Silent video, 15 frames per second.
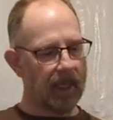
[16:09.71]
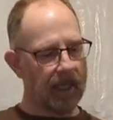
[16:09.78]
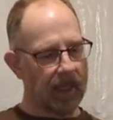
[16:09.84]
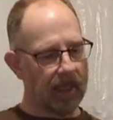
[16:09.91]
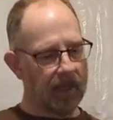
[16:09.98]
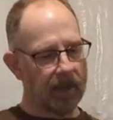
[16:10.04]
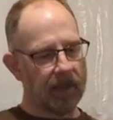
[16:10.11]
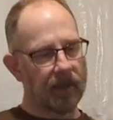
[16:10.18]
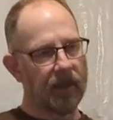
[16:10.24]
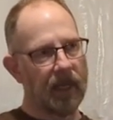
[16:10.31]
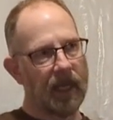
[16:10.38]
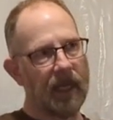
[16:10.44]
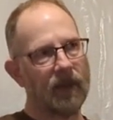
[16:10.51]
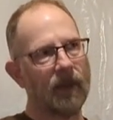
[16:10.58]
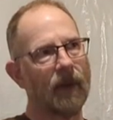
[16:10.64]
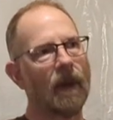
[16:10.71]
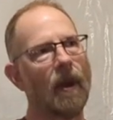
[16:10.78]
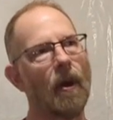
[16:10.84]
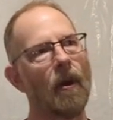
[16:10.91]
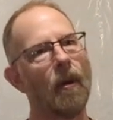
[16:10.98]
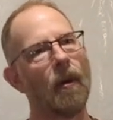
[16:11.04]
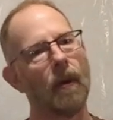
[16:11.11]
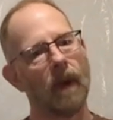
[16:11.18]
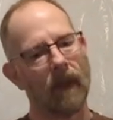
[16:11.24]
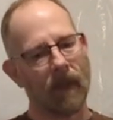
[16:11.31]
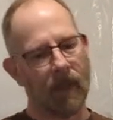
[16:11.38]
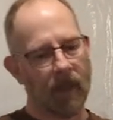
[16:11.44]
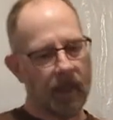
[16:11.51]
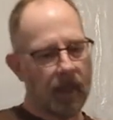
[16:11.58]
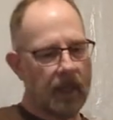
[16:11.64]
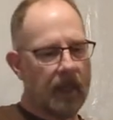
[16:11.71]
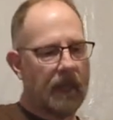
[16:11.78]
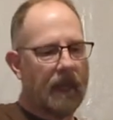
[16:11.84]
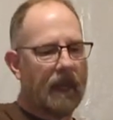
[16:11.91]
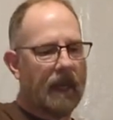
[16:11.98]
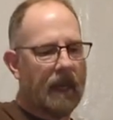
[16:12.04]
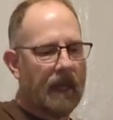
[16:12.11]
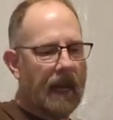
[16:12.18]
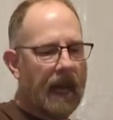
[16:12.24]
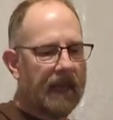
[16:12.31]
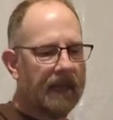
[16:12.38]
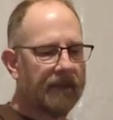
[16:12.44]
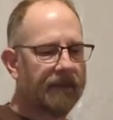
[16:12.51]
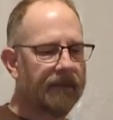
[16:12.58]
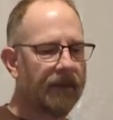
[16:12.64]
It could either go on the